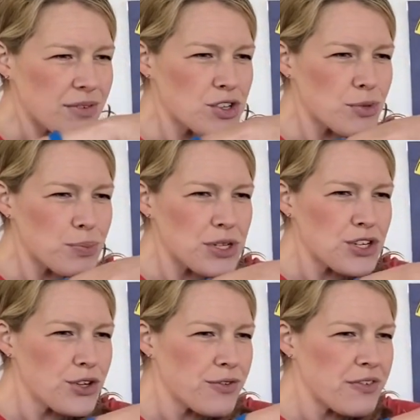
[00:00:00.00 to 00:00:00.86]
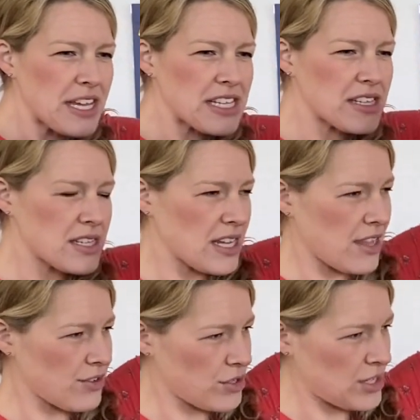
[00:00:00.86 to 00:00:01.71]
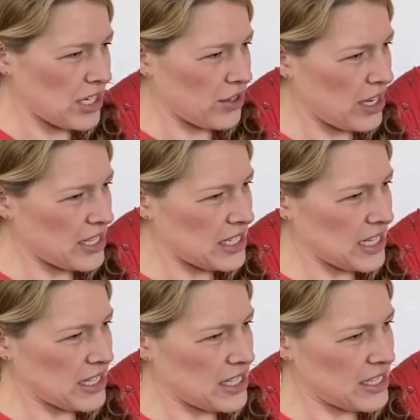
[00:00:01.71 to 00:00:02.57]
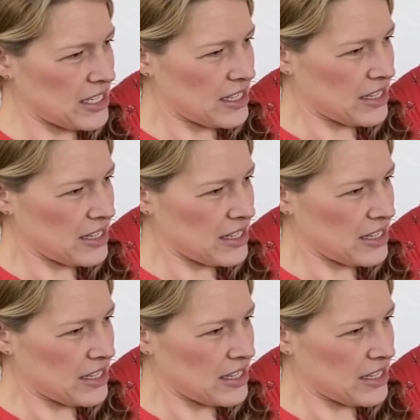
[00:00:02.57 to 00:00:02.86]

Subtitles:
you to put two faces together. So take your hands like this,